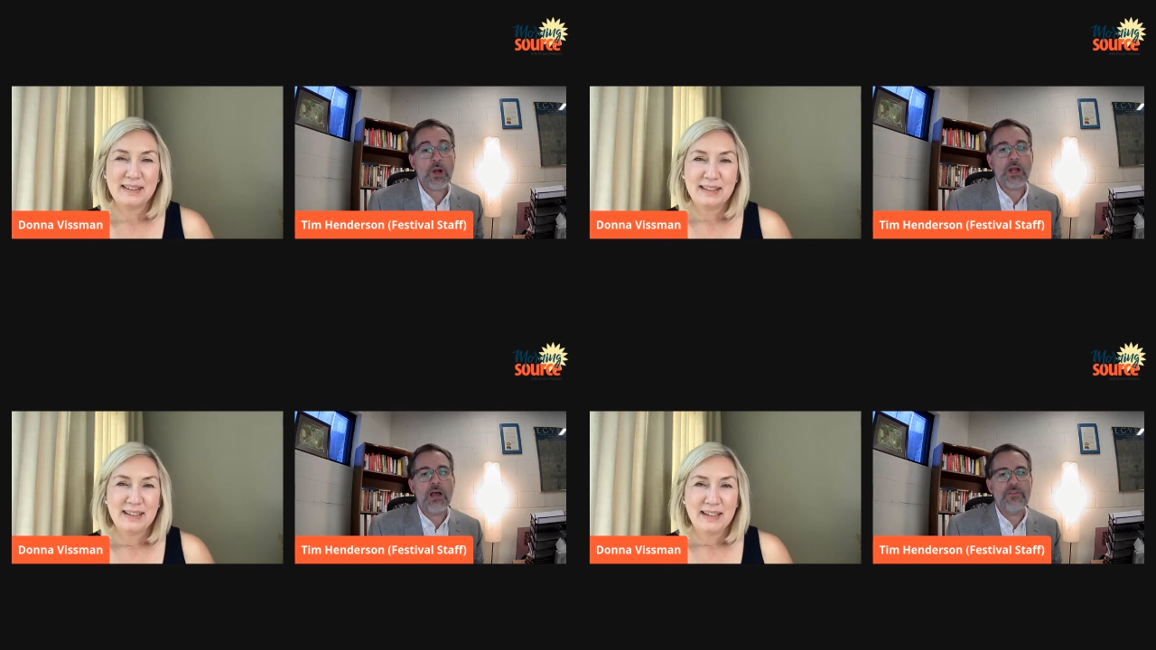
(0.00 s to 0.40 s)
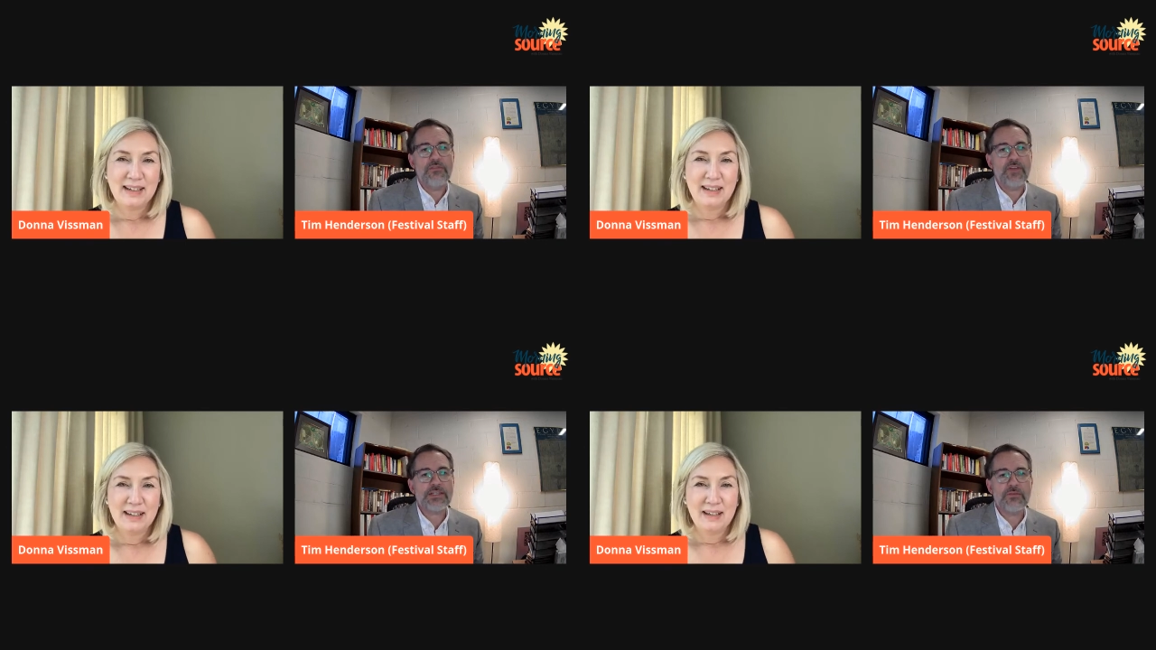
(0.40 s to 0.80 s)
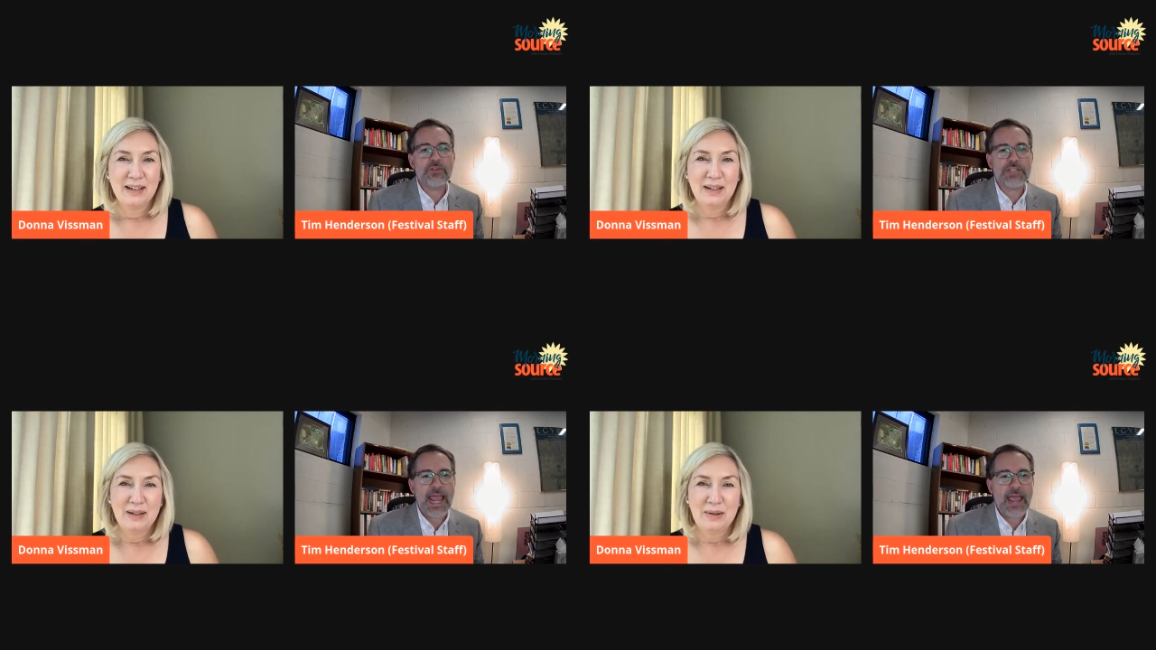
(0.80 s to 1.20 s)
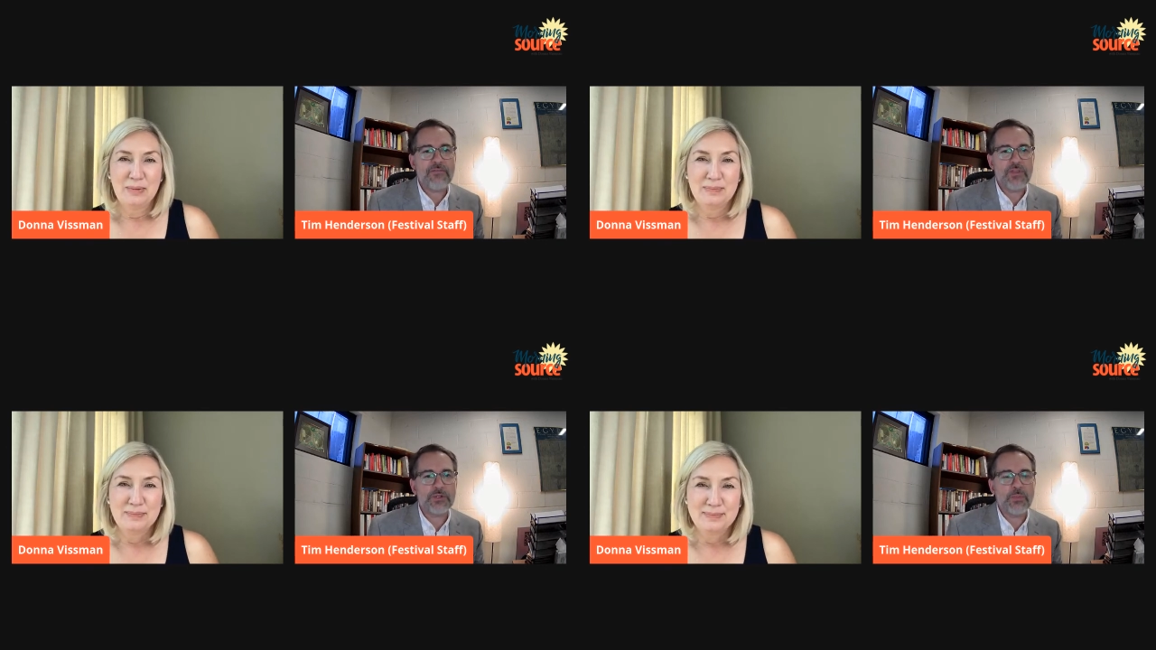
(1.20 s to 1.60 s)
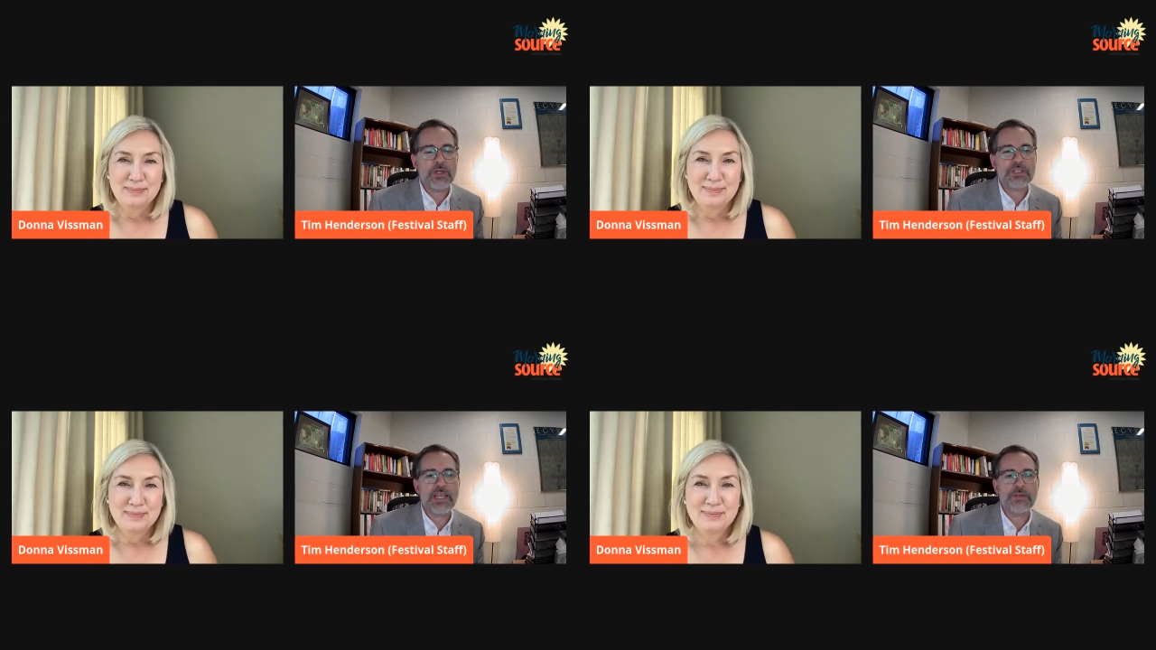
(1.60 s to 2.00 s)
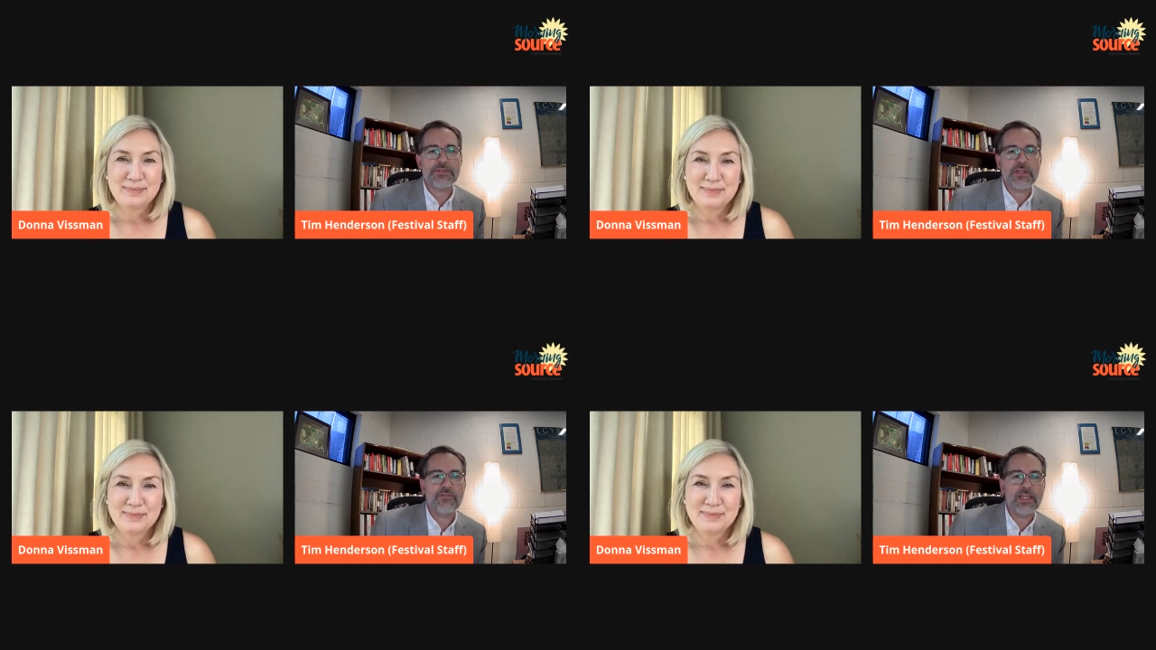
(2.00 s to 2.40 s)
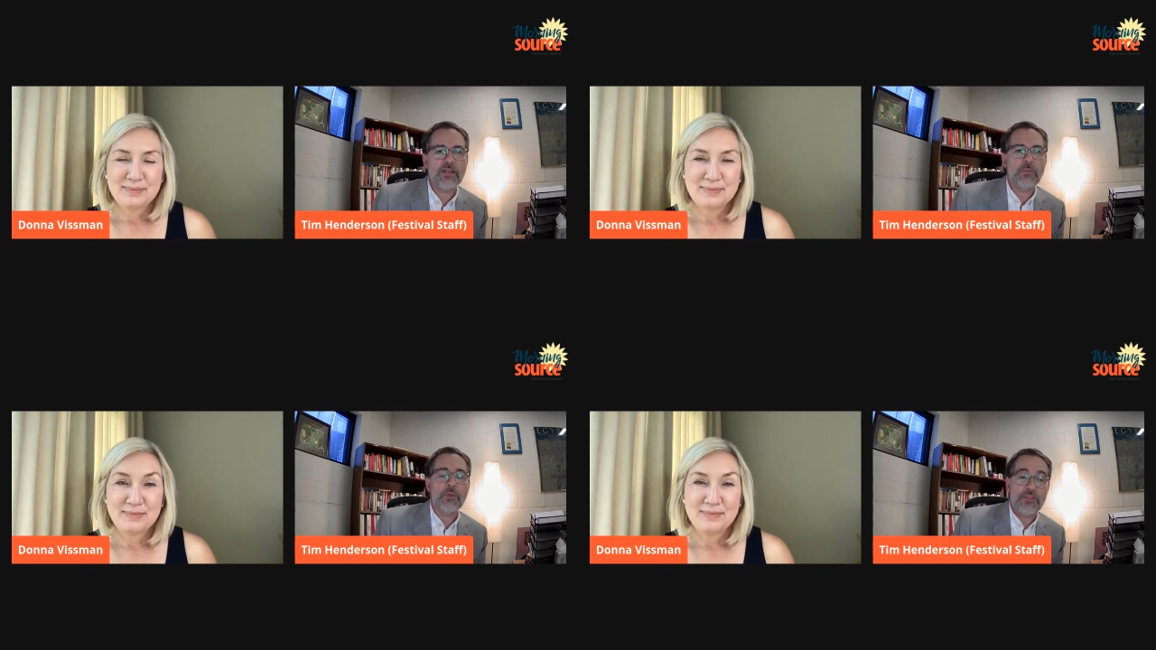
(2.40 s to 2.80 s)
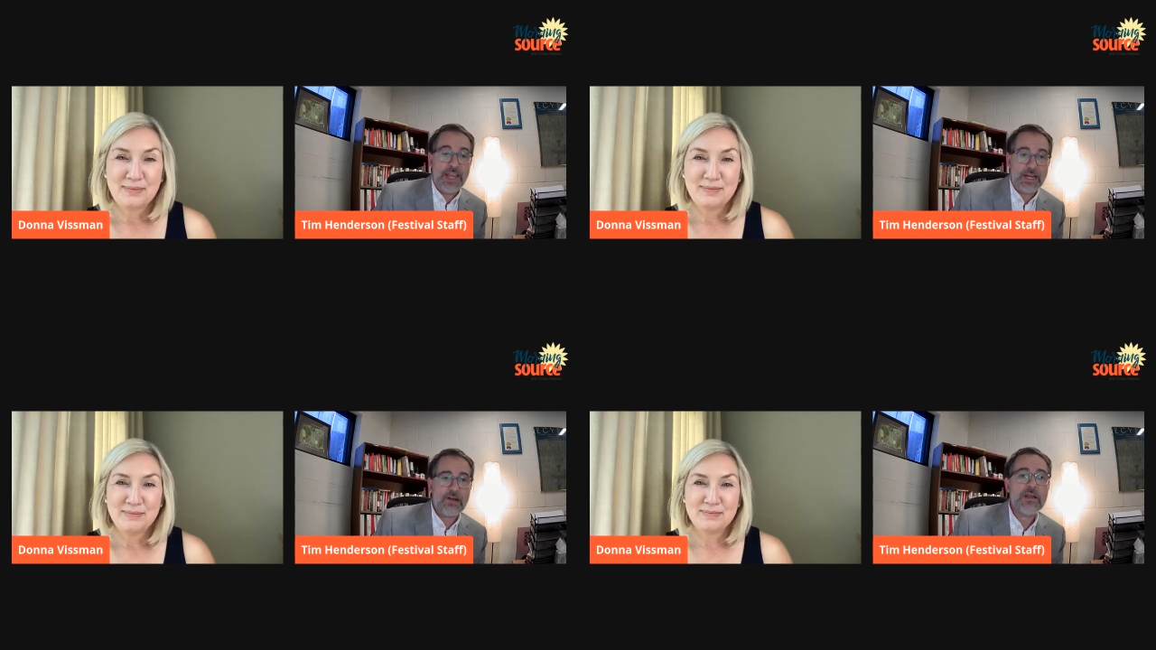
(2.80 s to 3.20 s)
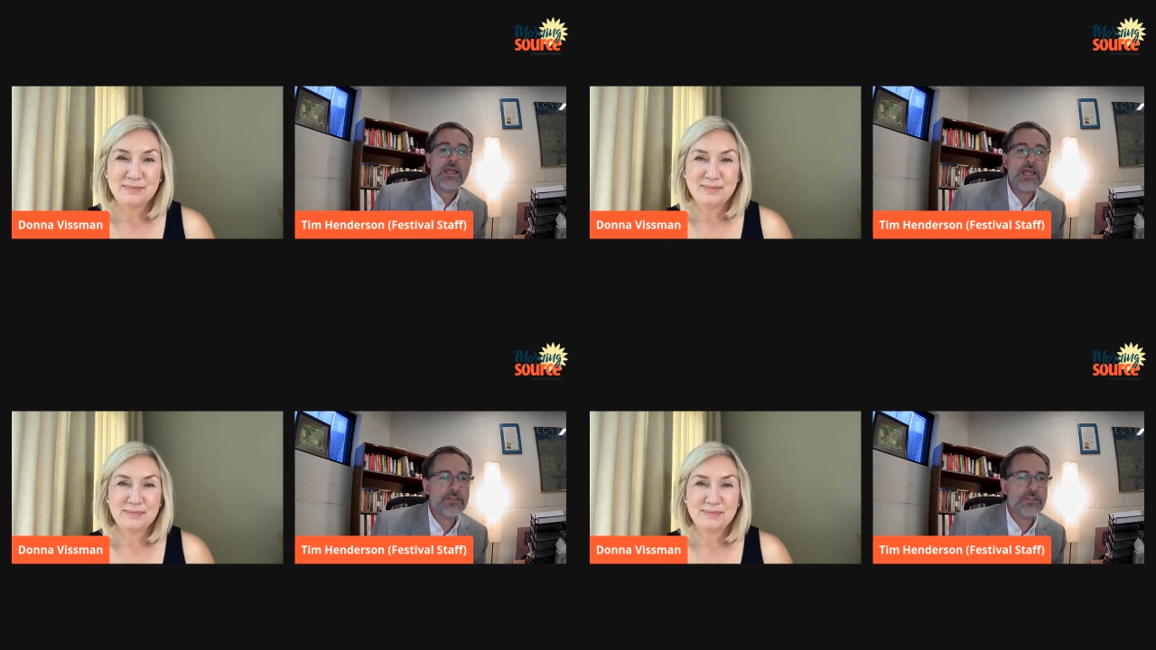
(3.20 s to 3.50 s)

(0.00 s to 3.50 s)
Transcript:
Speaker 1: part of the festival to have those book sales available there.